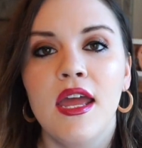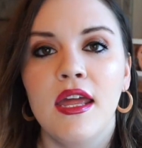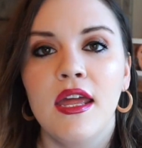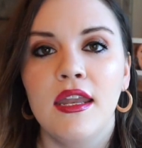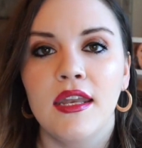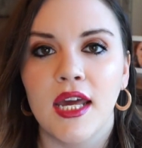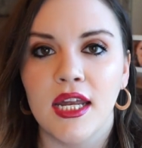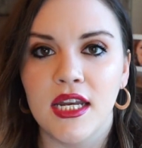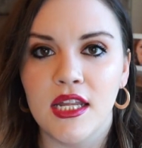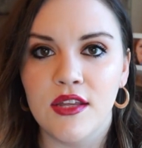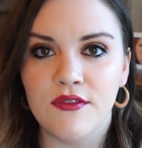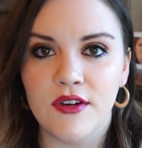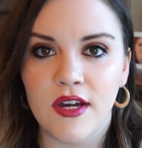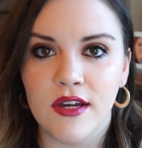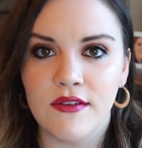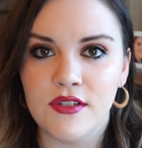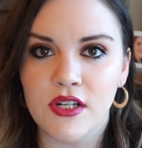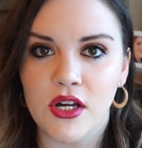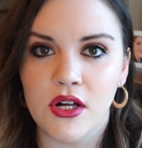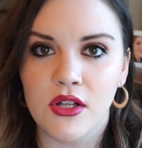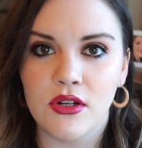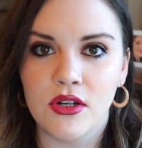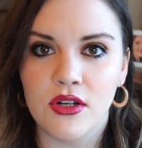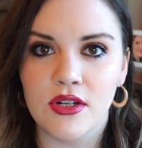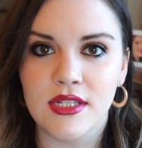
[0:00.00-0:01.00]

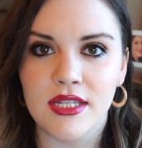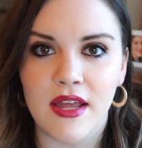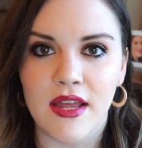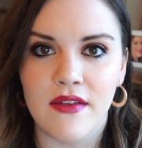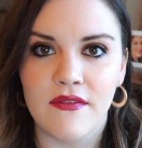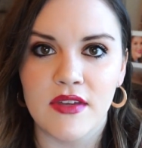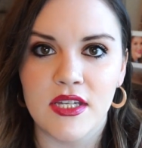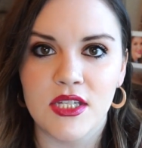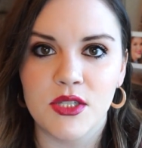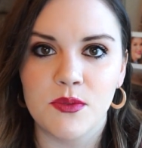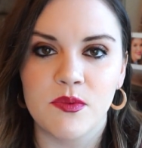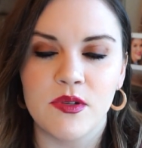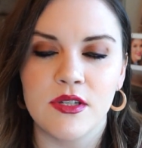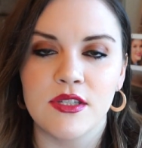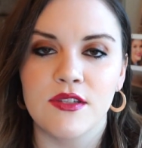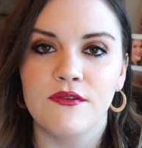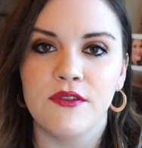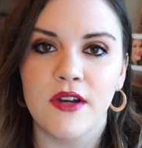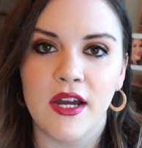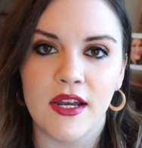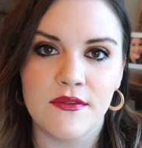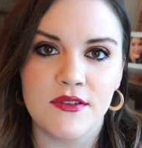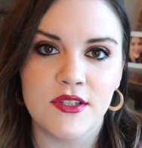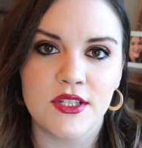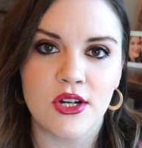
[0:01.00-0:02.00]
$95, and this was
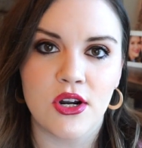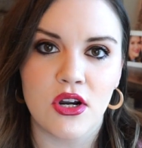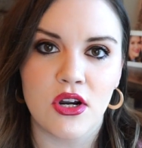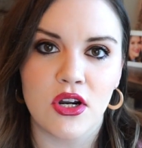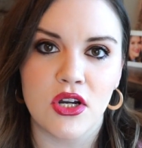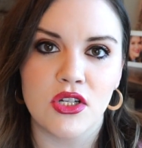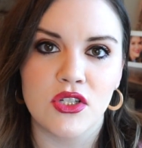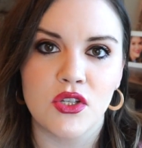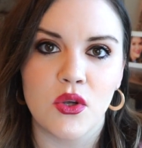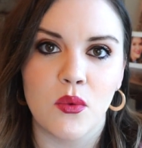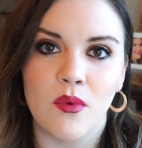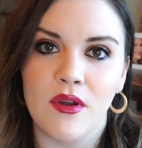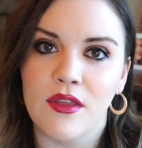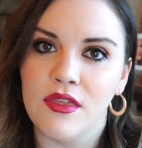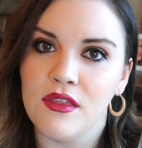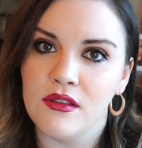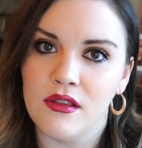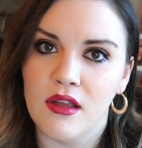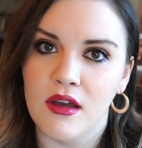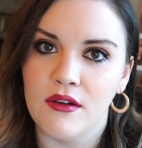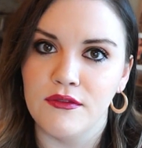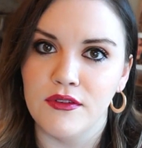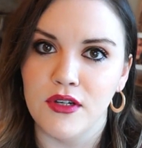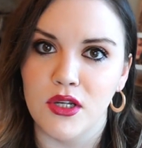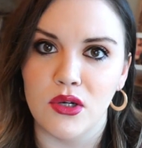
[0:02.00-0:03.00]
5 stars with a
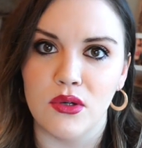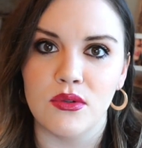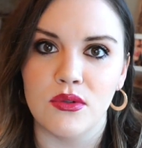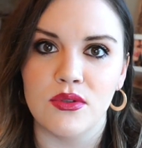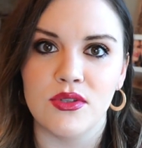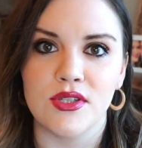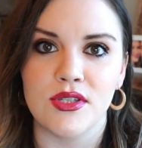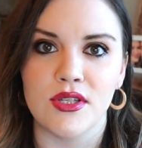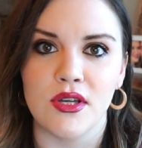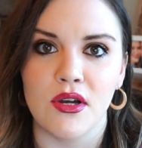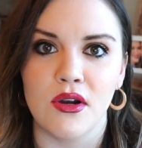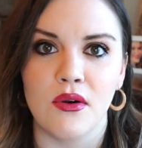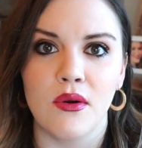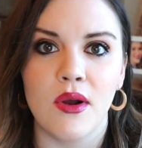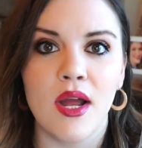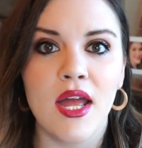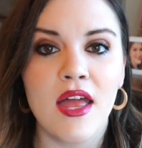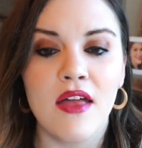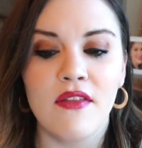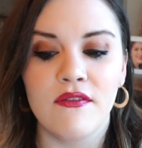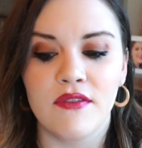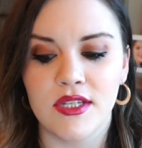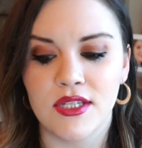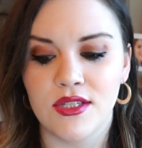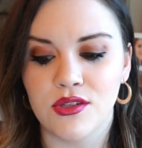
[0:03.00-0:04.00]
love note, so
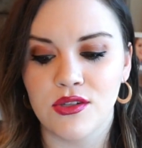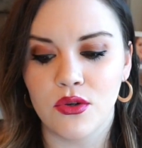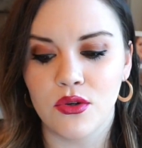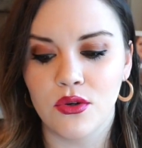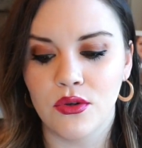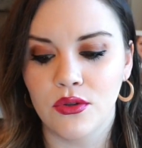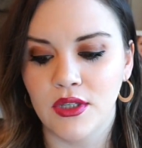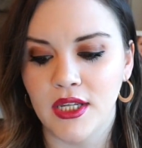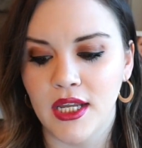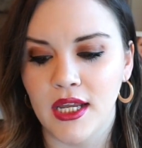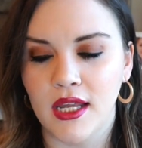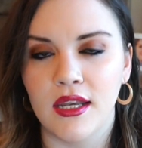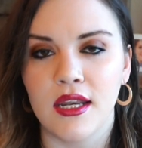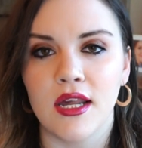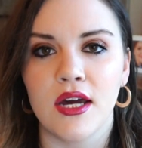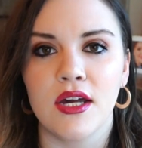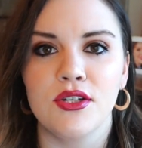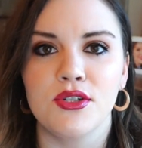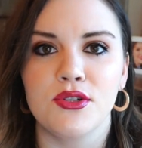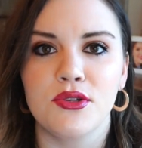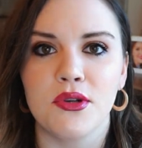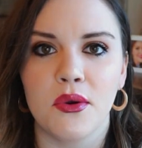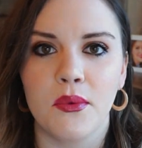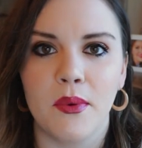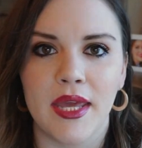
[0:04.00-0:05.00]
this sold in
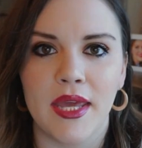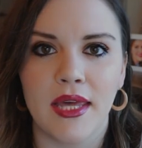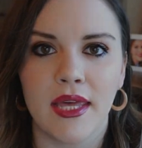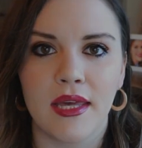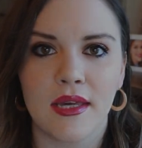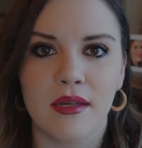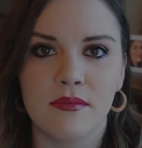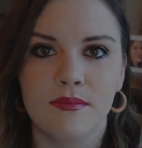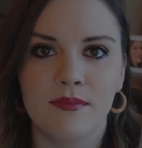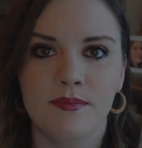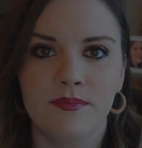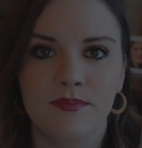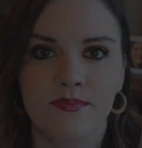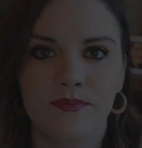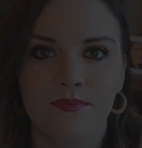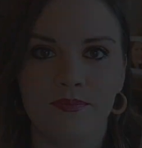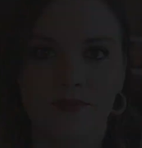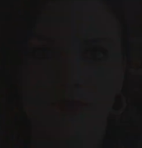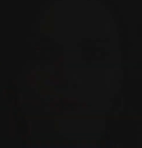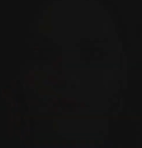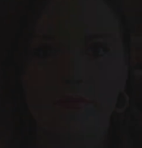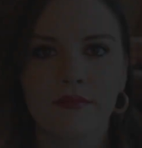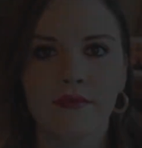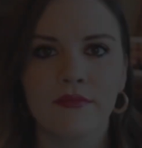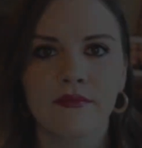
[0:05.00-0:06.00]
under a week.
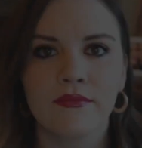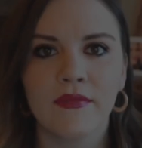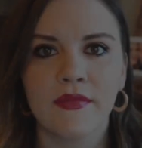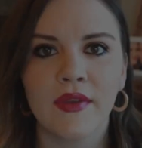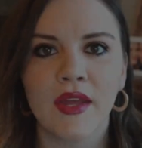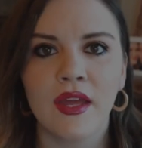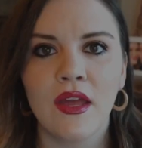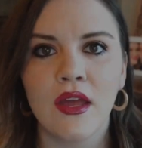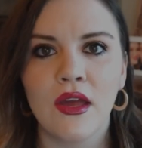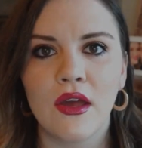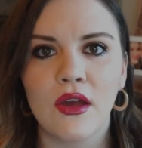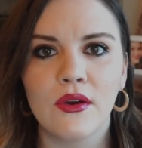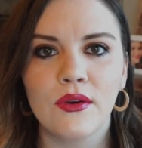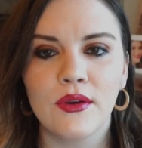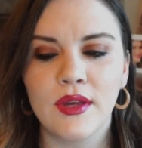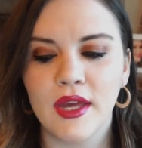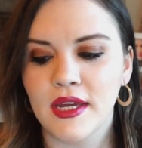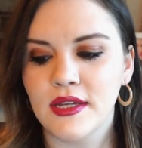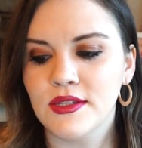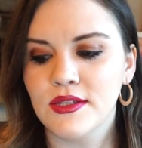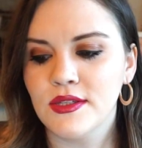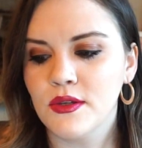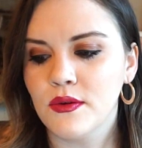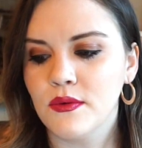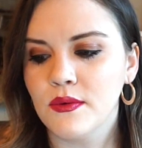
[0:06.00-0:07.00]

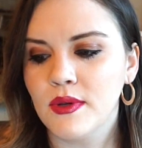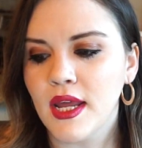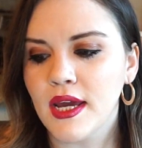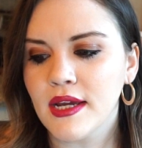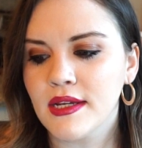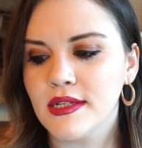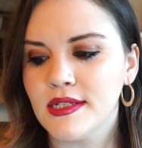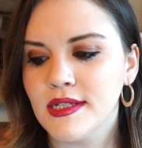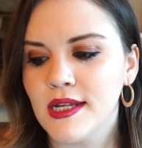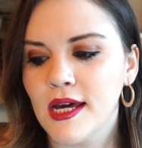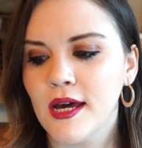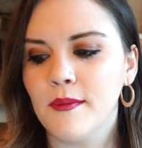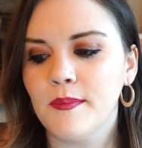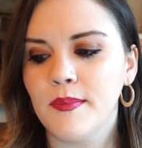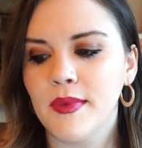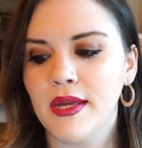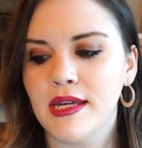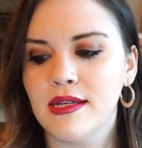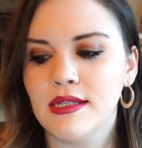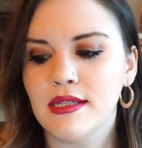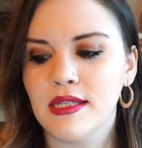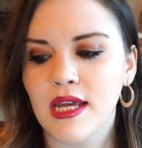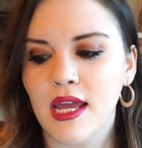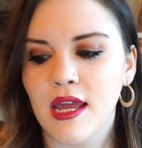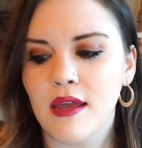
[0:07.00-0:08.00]
Okay, so next up
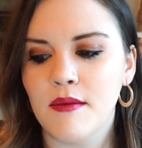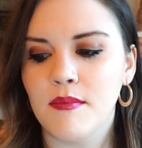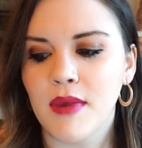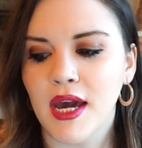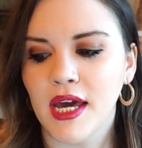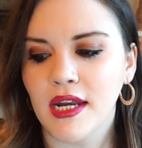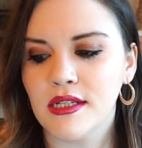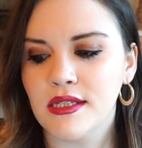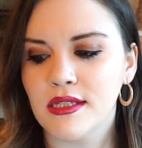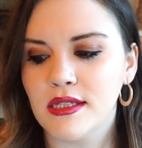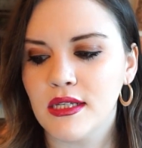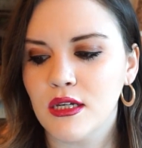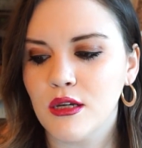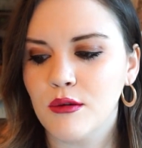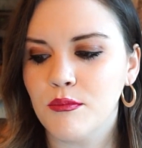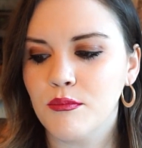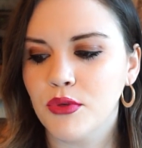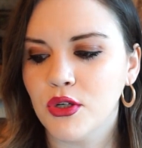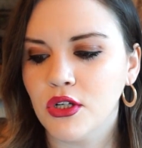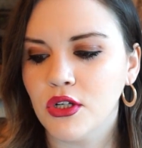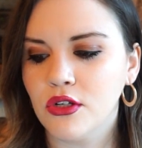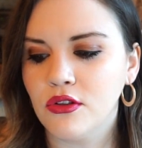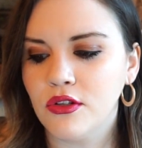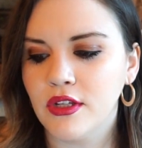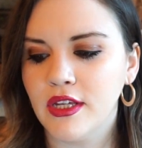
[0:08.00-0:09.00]
is a Madison and
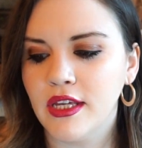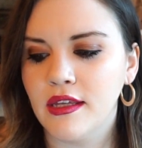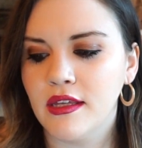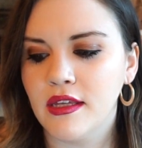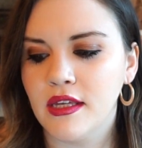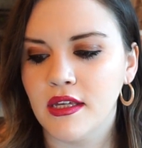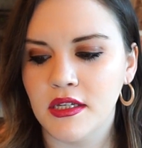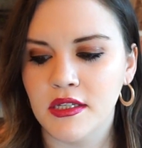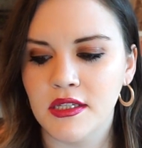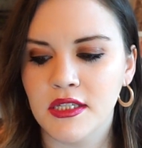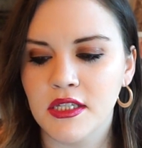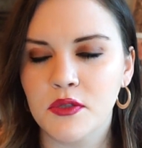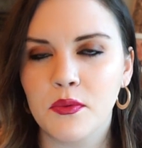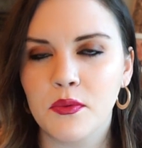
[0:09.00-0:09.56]
Berkeley Kiss